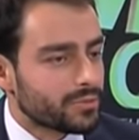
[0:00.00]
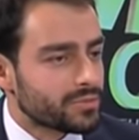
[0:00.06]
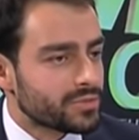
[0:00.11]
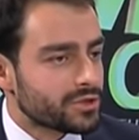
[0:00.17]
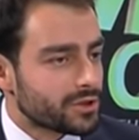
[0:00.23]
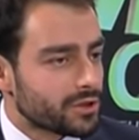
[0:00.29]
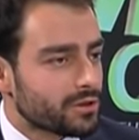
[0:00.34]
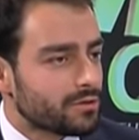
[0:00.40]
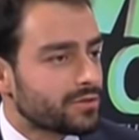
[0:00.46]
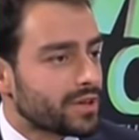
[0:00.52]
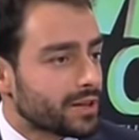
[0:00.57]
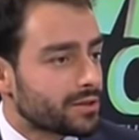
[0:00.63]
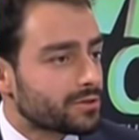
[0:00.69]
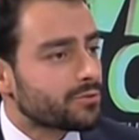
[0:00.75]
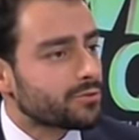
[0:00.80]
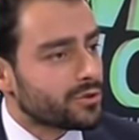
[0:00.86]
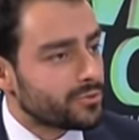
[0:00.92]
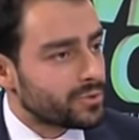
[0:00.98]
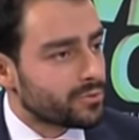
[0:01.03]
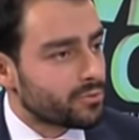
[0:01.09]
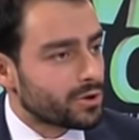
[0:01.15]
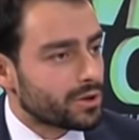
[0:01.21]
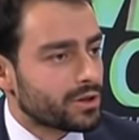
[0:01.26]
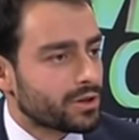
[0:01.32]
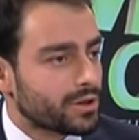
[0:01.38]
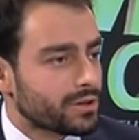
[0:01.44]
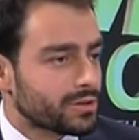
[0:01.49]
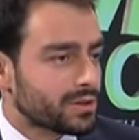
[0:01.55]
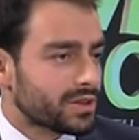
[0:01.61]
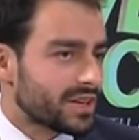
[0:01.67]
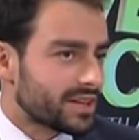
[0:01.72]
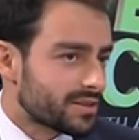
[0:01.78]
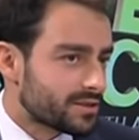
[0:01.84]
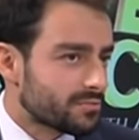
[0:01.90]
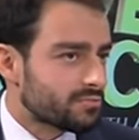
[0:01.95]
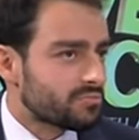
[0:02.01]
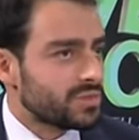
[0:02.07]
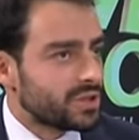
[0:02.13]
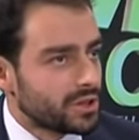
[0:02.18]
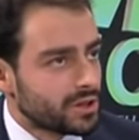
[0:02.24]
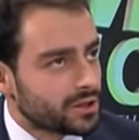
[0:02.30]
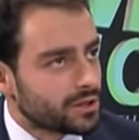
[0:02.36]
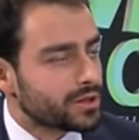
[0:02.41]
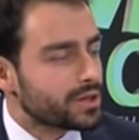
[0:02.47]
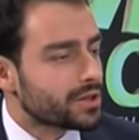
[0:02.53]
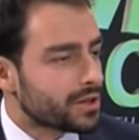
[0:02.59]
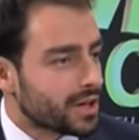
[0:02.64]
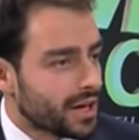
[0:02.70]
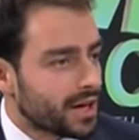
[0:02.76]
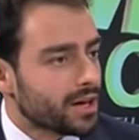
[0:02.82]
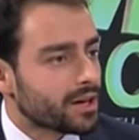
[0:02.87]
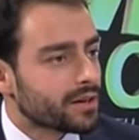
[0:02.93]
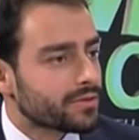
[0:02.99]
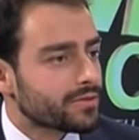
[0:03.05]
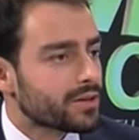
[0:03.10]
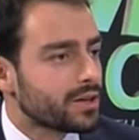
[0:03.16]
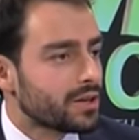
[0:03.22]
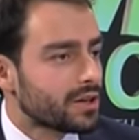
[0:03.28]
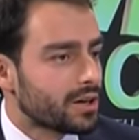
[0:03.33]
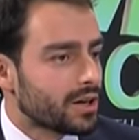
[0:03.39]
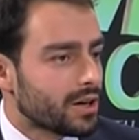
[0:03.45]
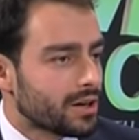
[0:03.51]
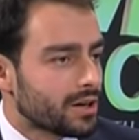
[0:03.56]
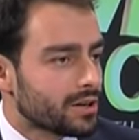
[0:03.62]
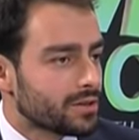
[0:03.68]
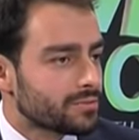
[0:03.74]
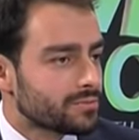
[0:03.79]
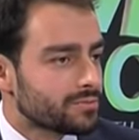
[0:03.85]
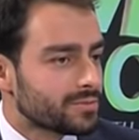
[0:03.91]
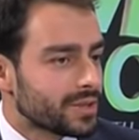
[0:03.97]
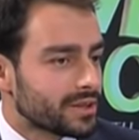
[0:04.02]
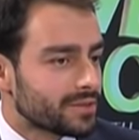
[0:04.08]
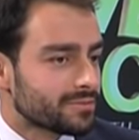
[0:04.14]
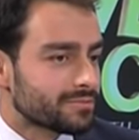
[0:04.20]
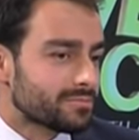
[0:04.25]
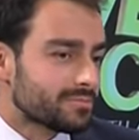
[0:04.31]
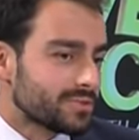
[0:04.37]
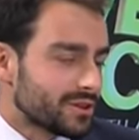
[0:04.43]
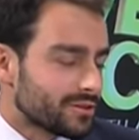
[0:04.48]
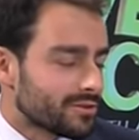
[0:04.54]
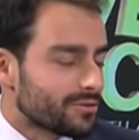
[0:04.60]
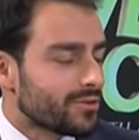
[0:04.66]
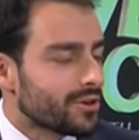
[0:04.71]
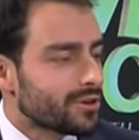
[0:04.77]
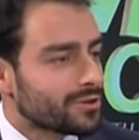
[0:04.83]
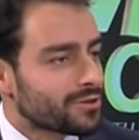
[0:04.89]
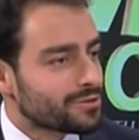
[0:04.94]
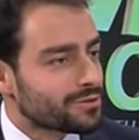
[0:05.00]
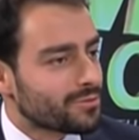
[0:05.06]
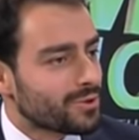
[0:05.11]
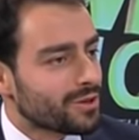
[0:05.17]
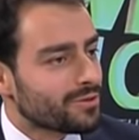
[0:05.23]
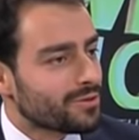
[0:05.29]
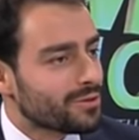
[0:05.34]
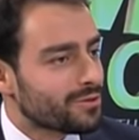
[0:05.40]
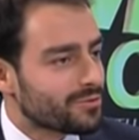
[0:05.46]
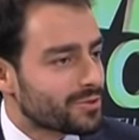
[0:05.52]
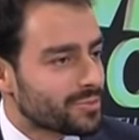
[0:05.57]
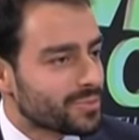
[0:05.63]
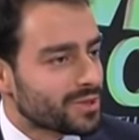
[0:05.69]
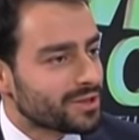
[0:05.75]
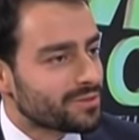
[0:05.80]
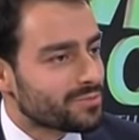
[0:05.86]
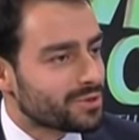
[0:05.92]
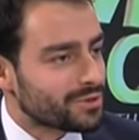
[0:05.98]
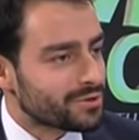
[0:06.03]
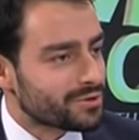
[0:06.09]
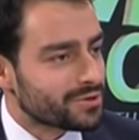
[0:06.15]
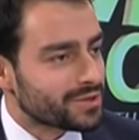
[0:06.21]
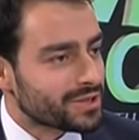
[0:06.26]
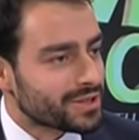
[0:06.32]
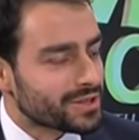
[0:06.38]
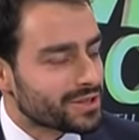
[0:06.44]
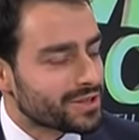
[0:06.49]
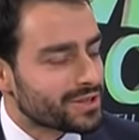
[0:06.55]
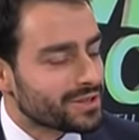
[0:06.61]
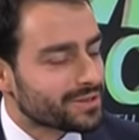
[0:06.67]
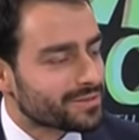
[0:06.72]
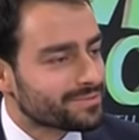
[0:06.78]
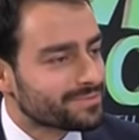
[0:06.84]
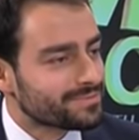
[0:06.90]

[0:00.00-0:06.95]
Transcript: So that's what we've been working on the last year and a half, and if all goes well, we'll hopefully be producing next year.